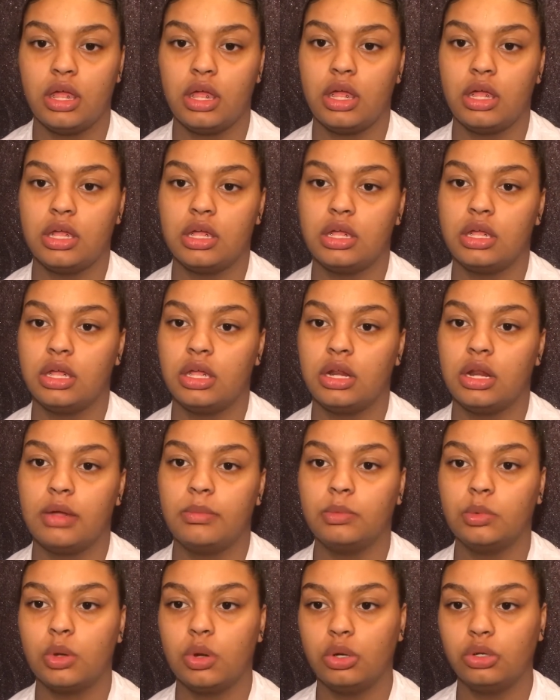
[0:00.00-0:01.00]
and
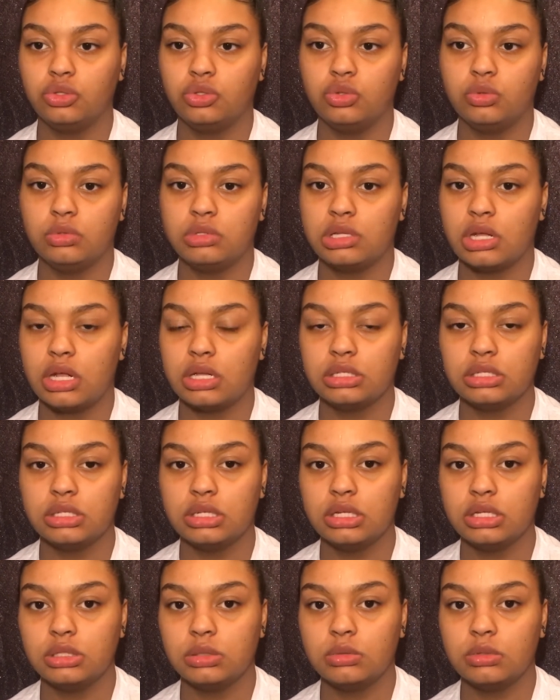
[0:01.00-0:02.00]
I'm going to test
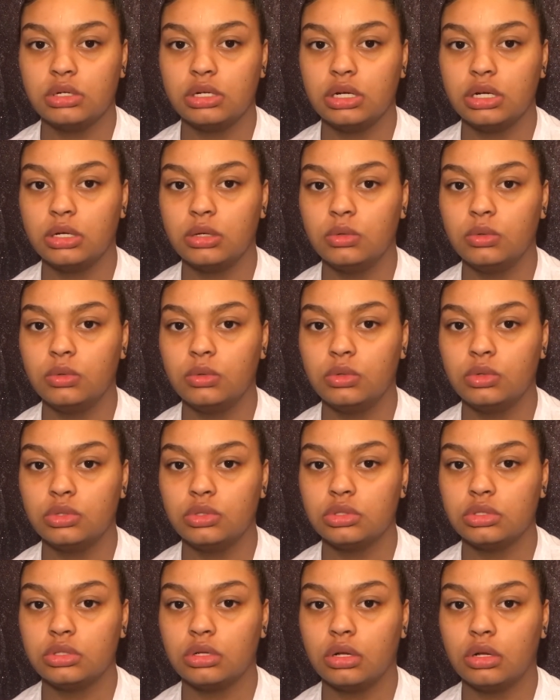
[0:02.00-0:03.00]
this one now.
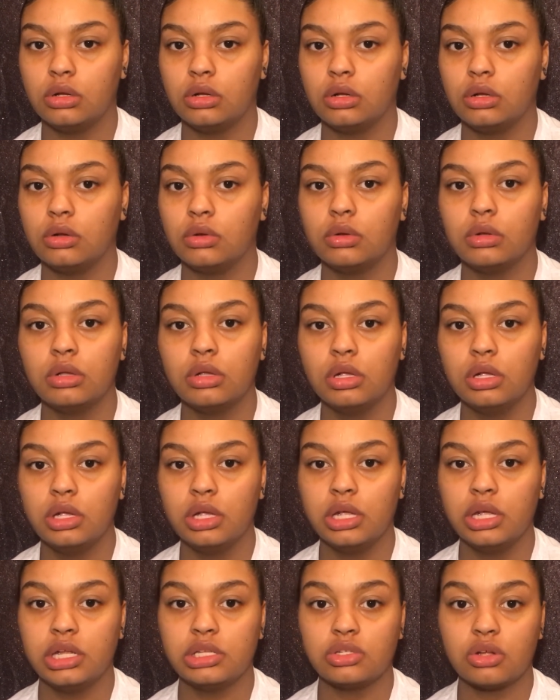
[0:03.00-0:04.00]
So
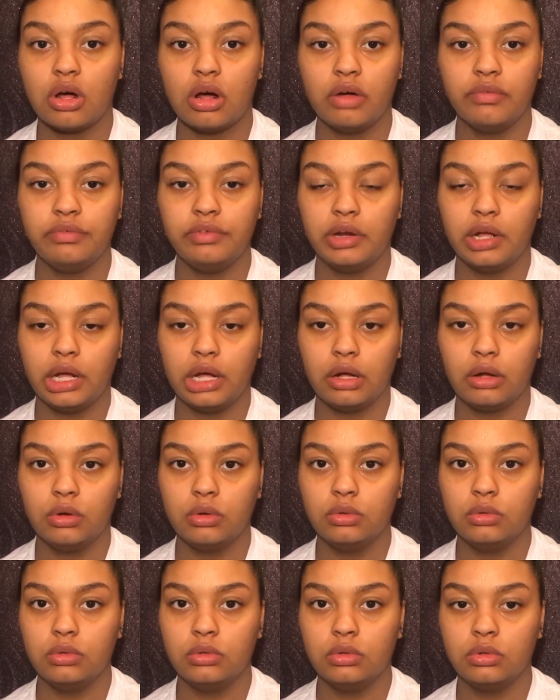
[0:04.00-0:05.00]
it's off now.